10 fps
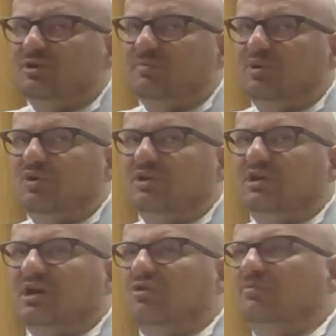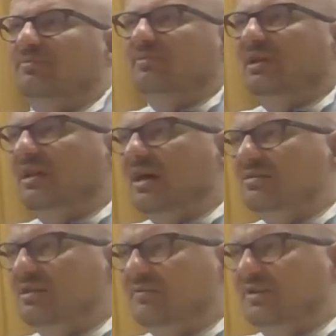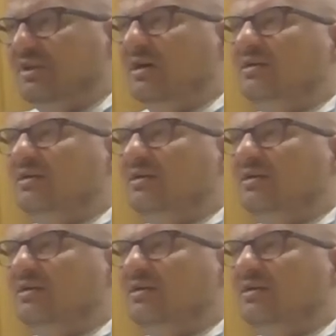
body, how elastic they are,